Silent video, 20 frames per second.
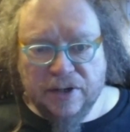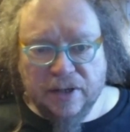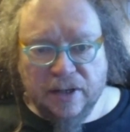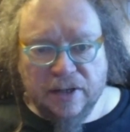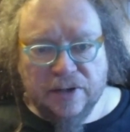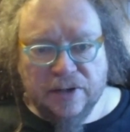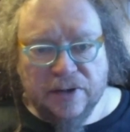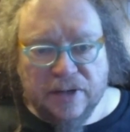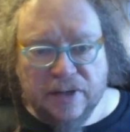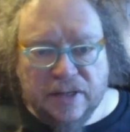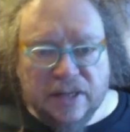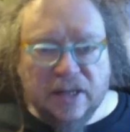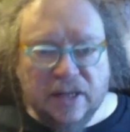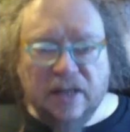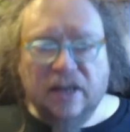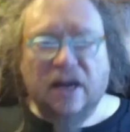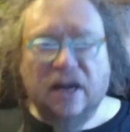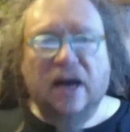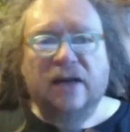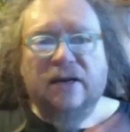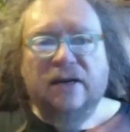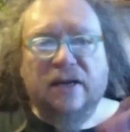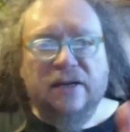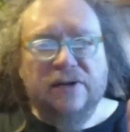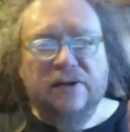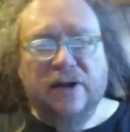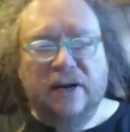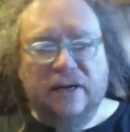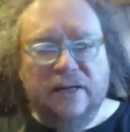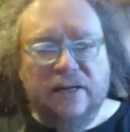interests can
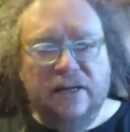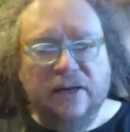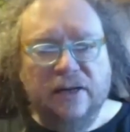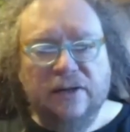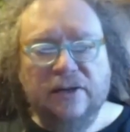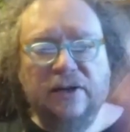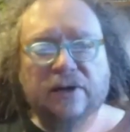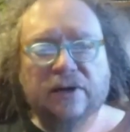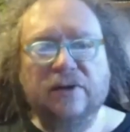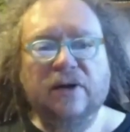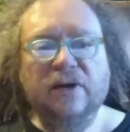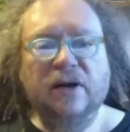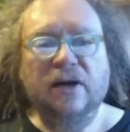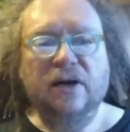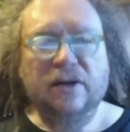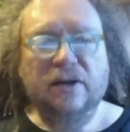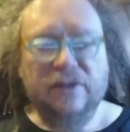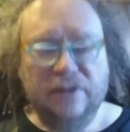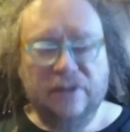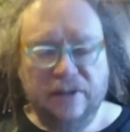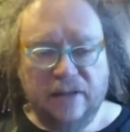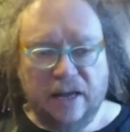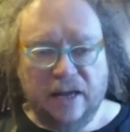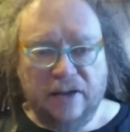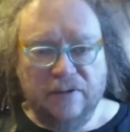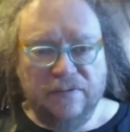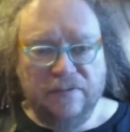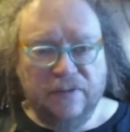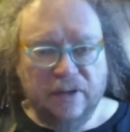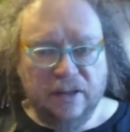try to tilt you so that
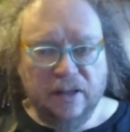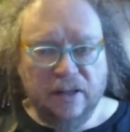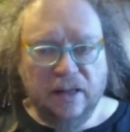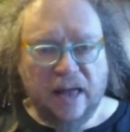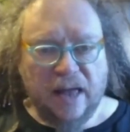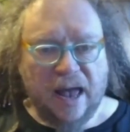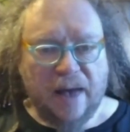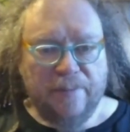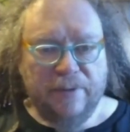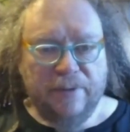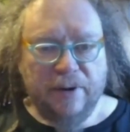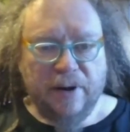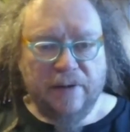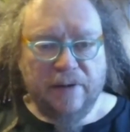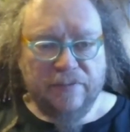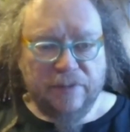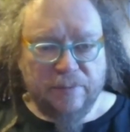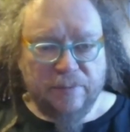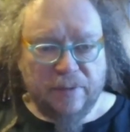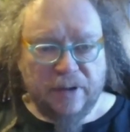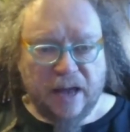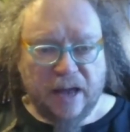you feel a little happier after